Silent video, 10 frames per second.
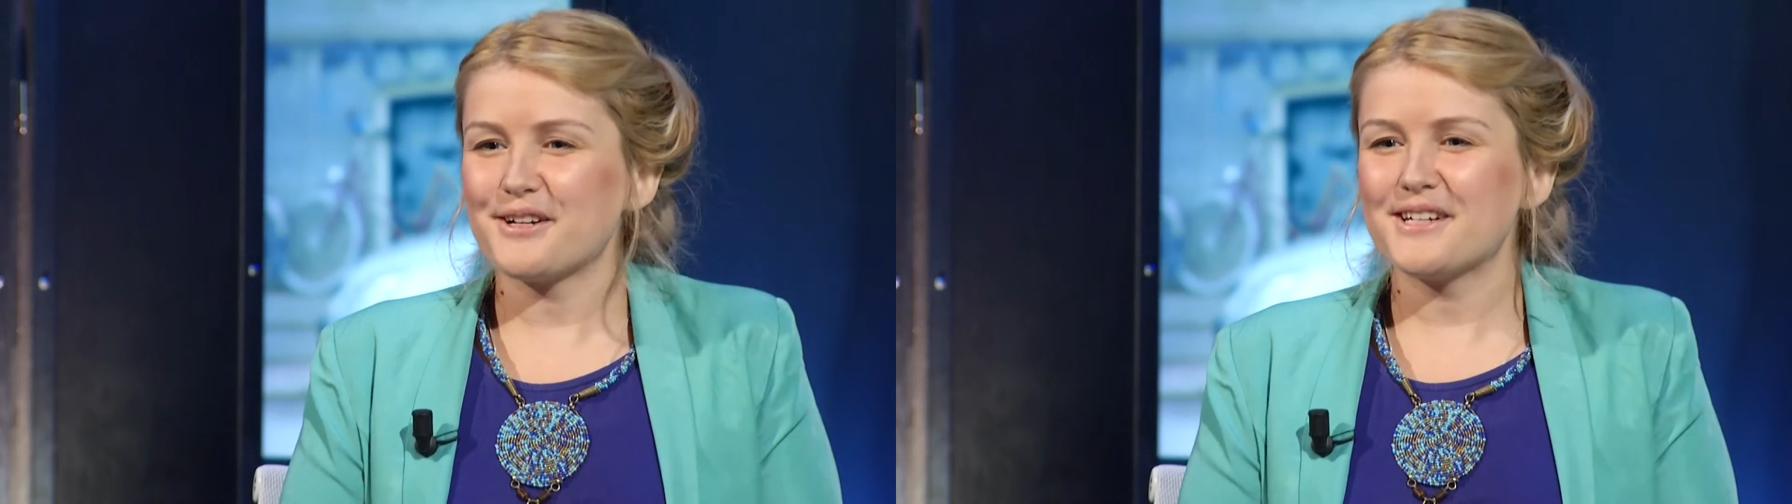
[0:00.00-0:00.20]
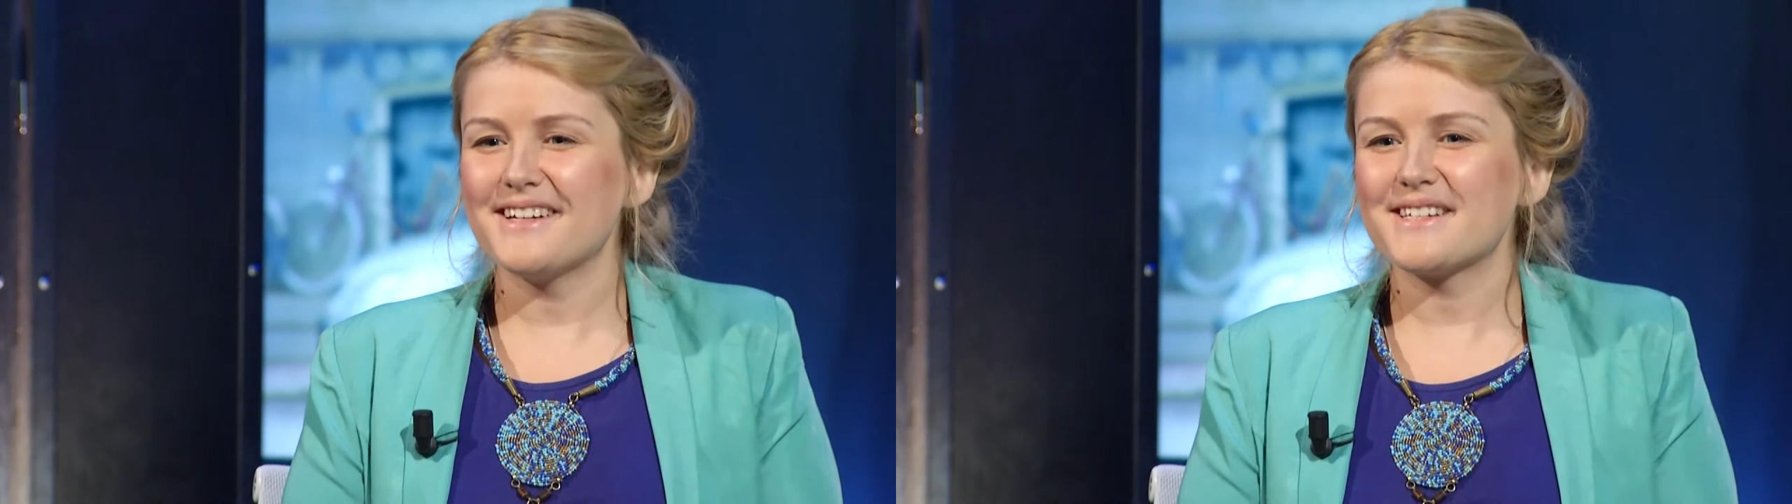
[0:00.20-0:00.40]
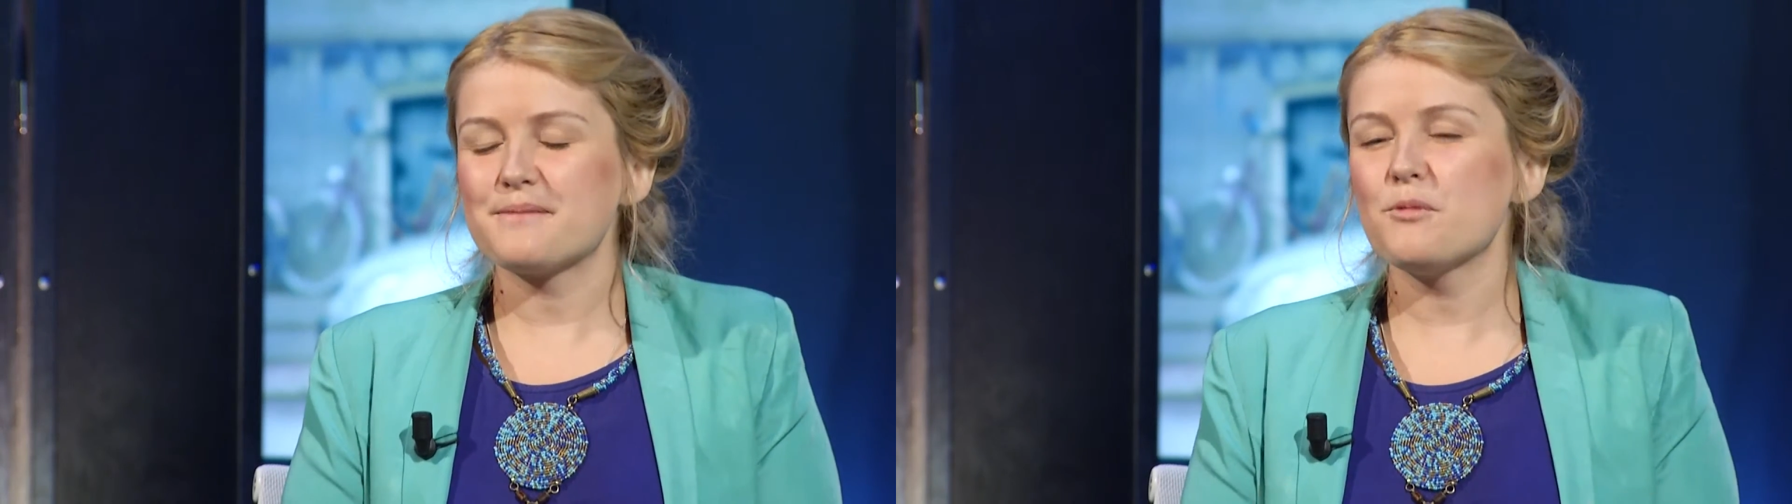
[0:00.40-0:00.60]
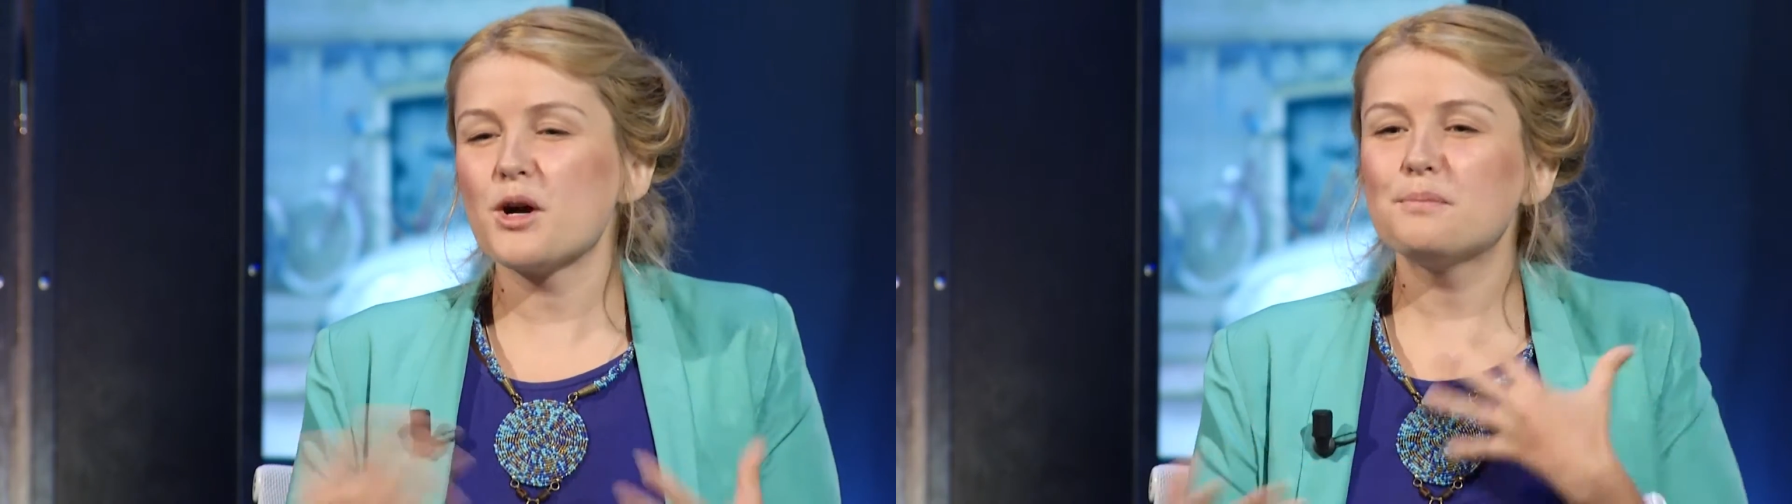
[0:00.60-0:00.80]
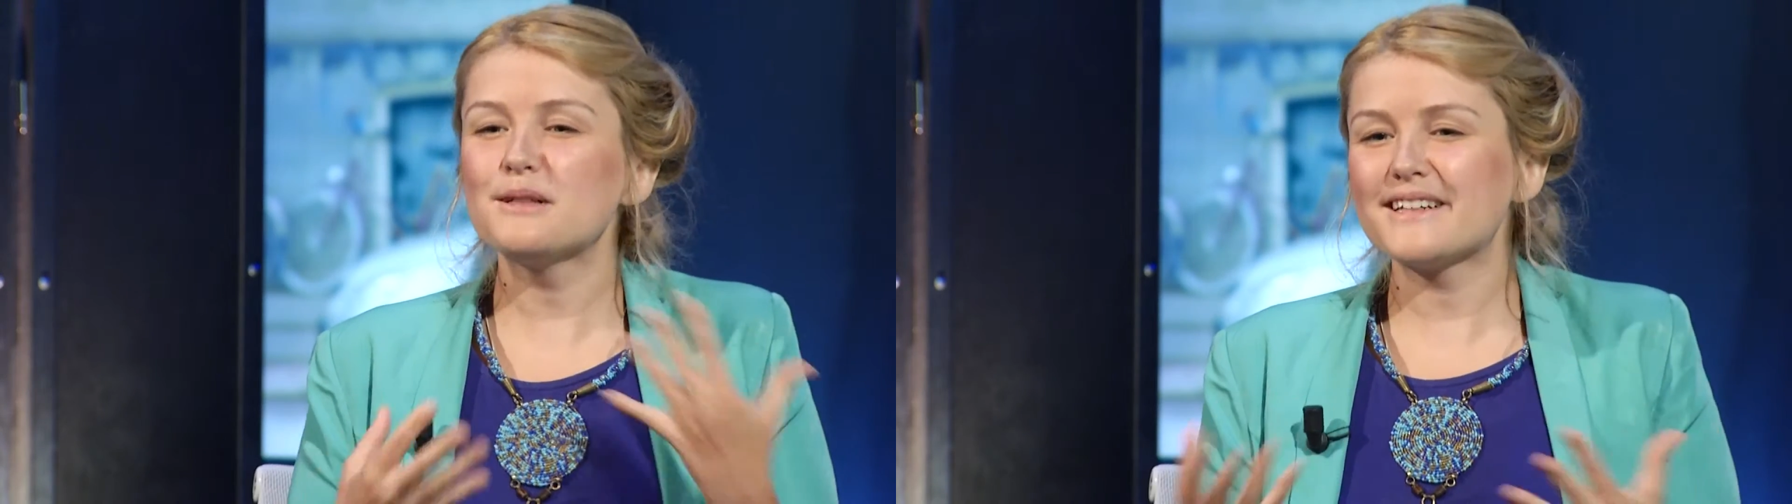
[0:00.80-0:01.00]
She's
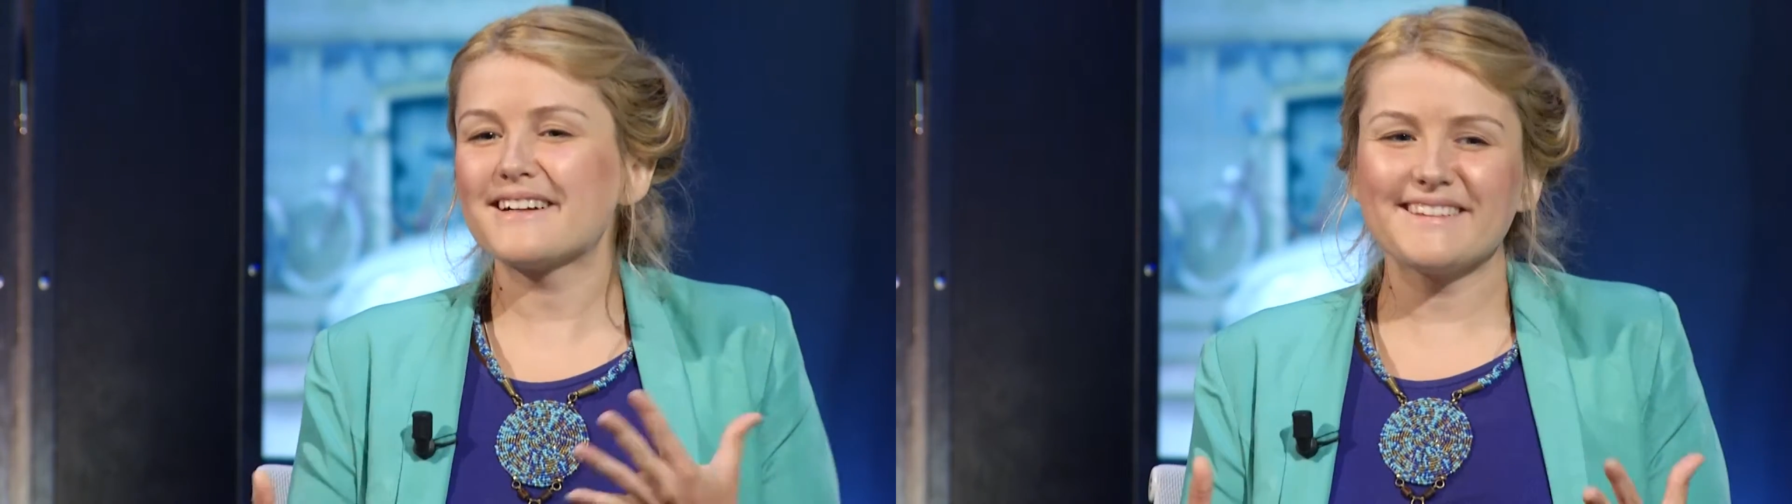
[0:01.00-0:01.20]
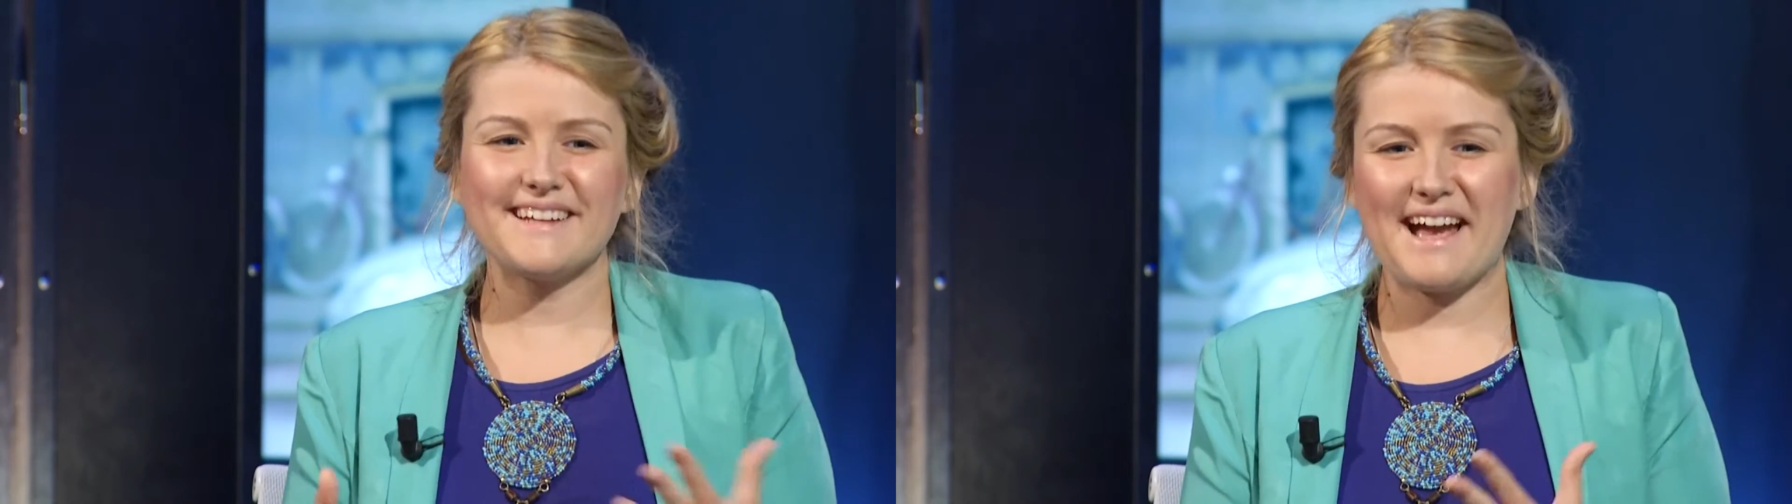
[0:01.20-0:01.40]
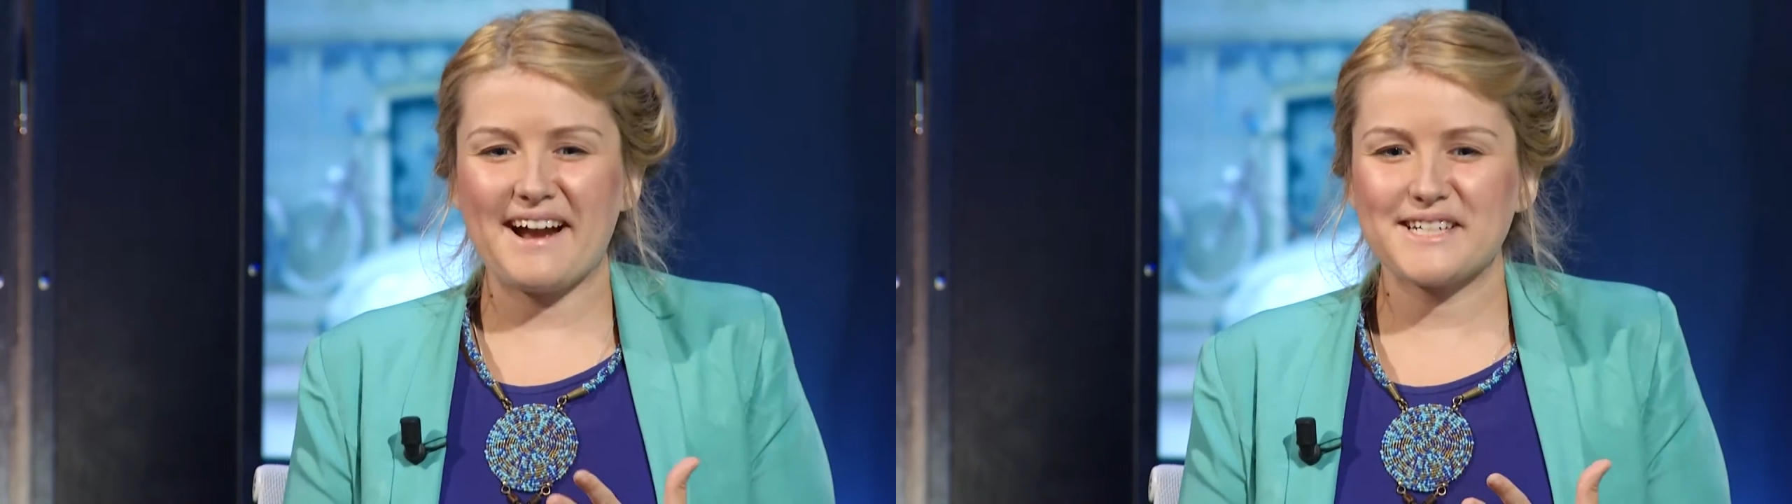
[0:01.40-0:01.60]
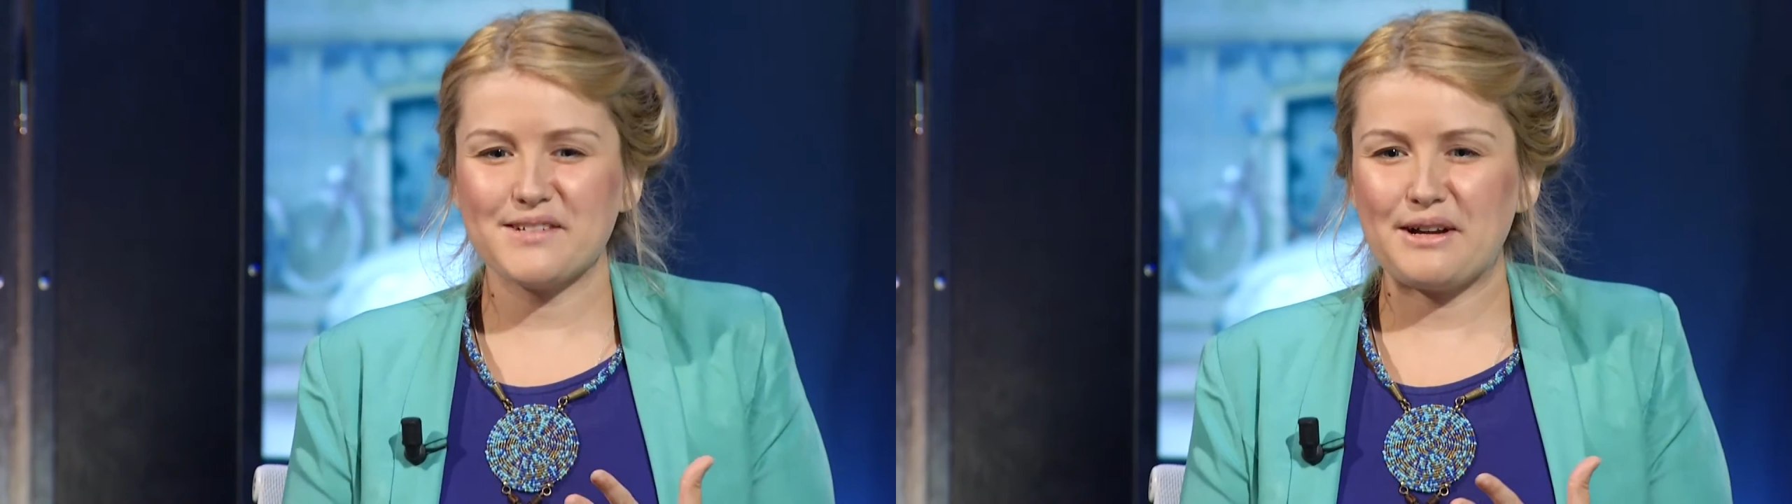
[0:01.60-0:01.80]
more politically active,